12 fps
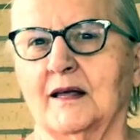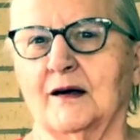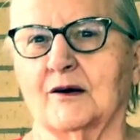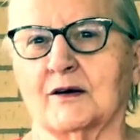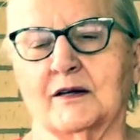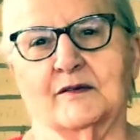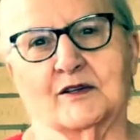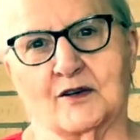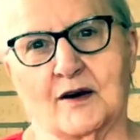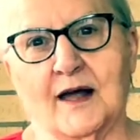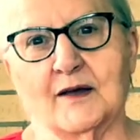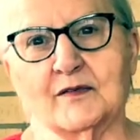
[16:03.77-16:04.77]
Or even
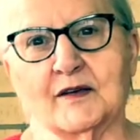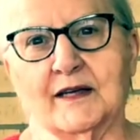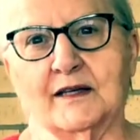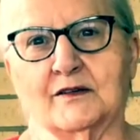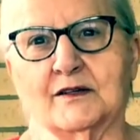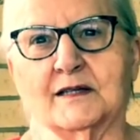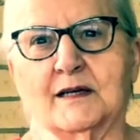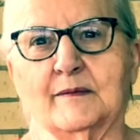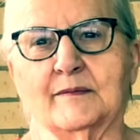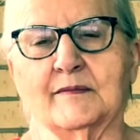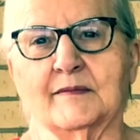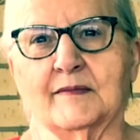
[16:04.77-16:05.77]
drive again or
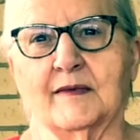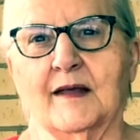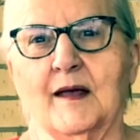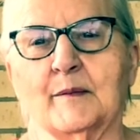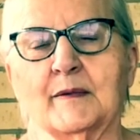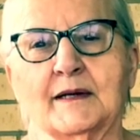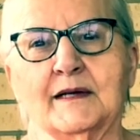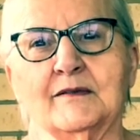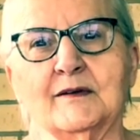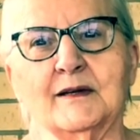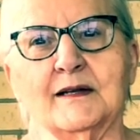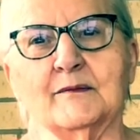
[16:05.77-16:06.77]
something. But
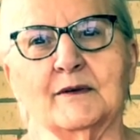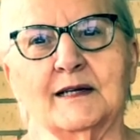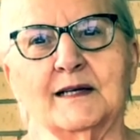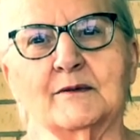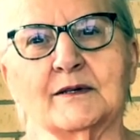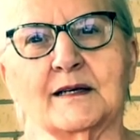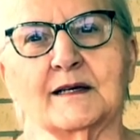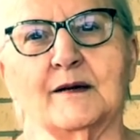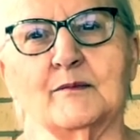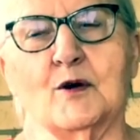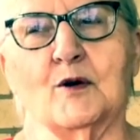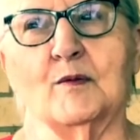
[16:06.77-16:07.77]
even then, when he would
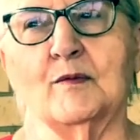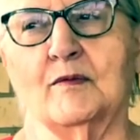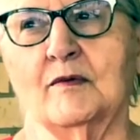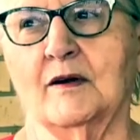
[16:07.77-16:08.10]
come home